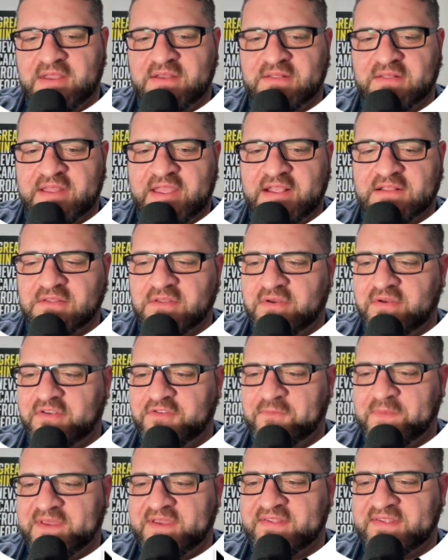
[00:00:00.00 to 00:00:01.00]
like
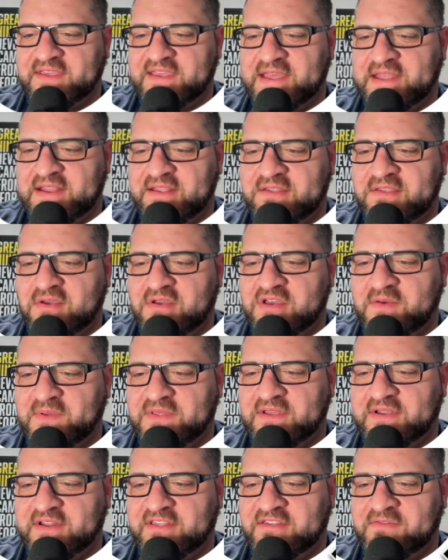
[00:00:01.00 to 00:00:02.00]
looks because it kind of took up a
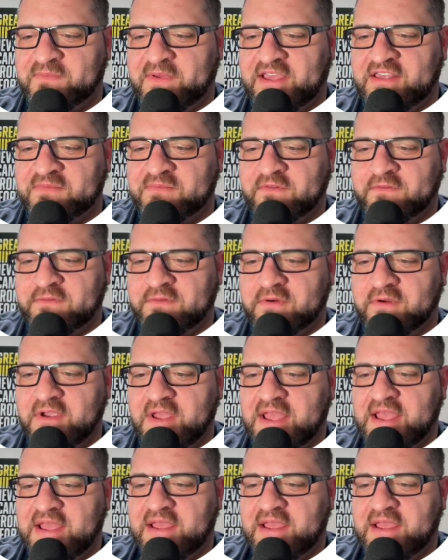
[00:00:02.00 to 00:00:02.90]
lot of space before.